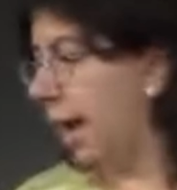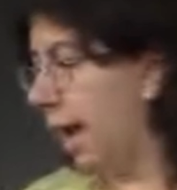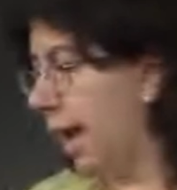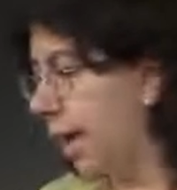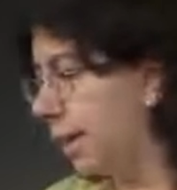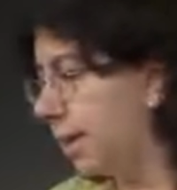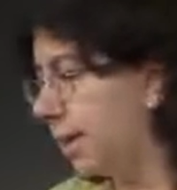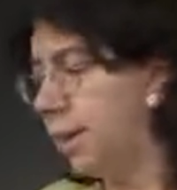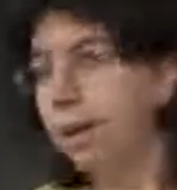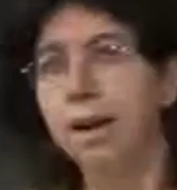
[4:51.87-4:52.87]

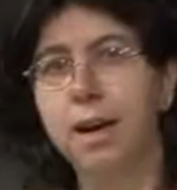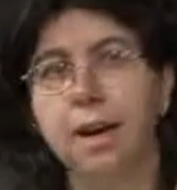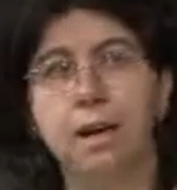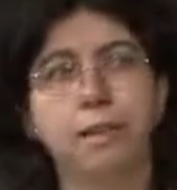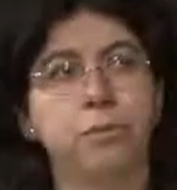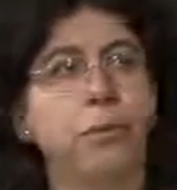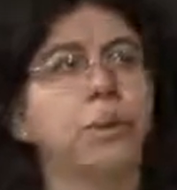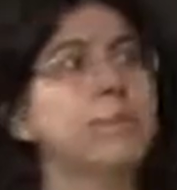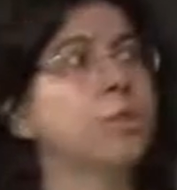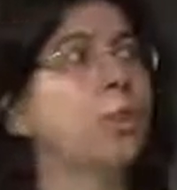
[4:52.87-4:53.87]
and uh, the
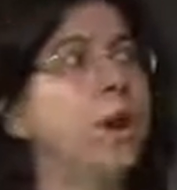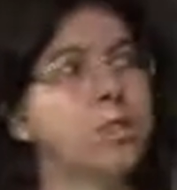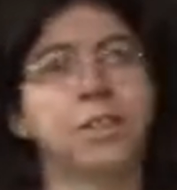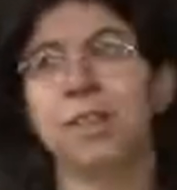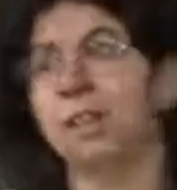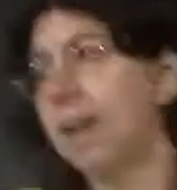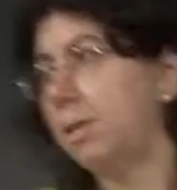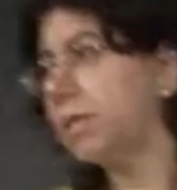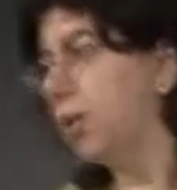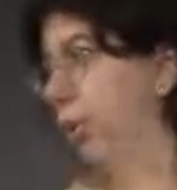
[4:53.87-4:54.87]
first question that
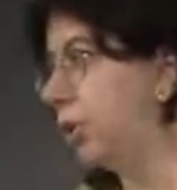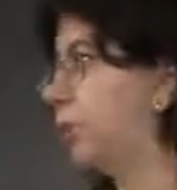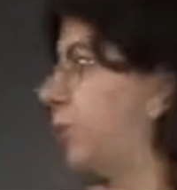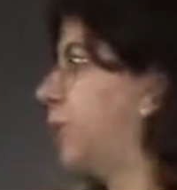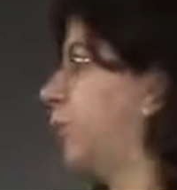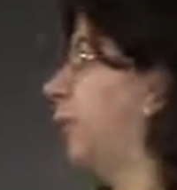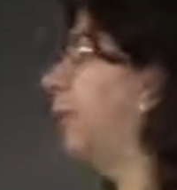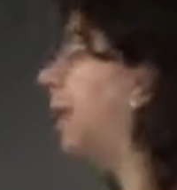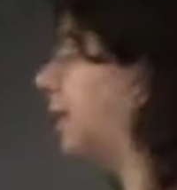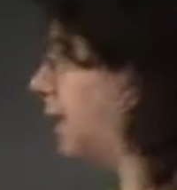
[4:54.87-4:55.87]
comes out when you're faced with a
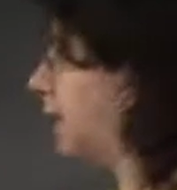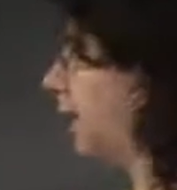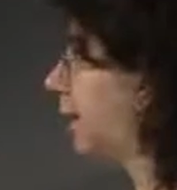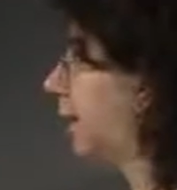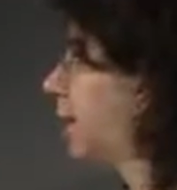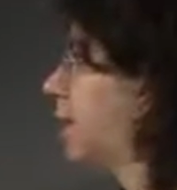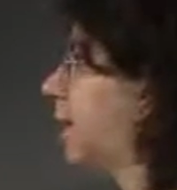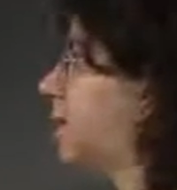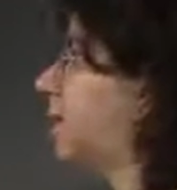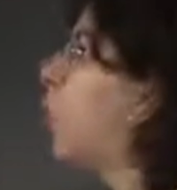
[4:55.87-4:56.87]
data set like this
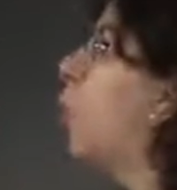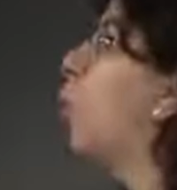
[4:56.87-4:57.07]
is